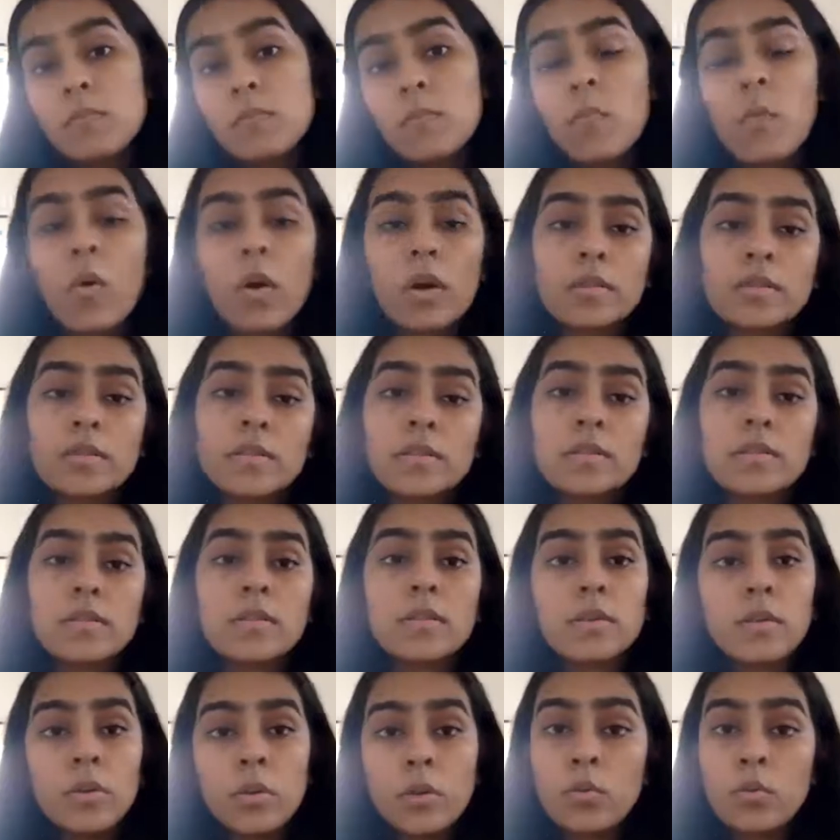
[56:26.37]
what
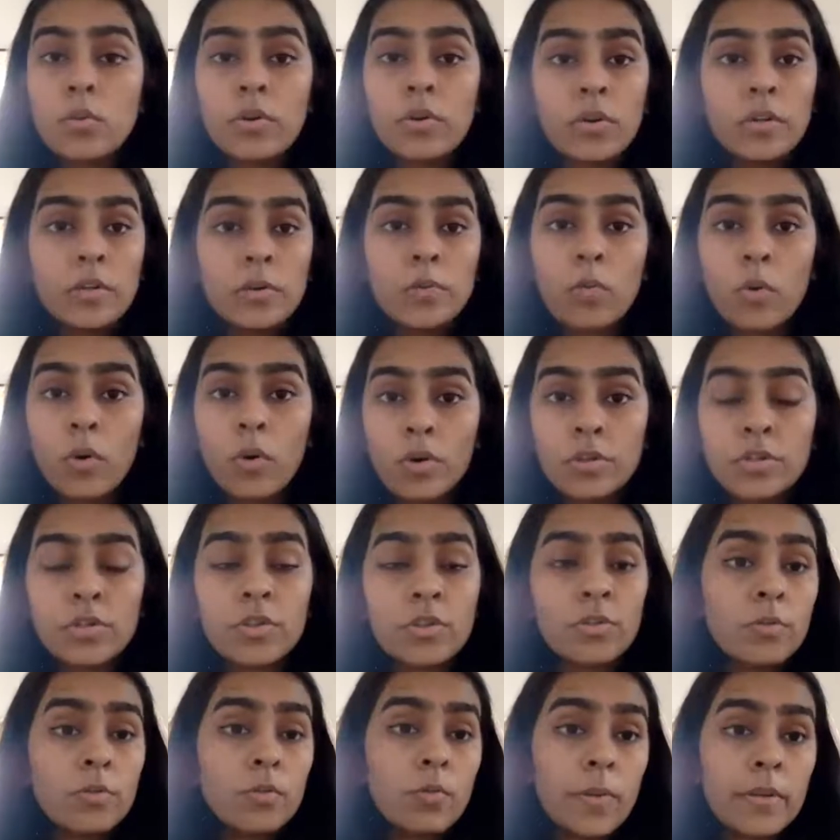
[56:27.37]
you really want to do.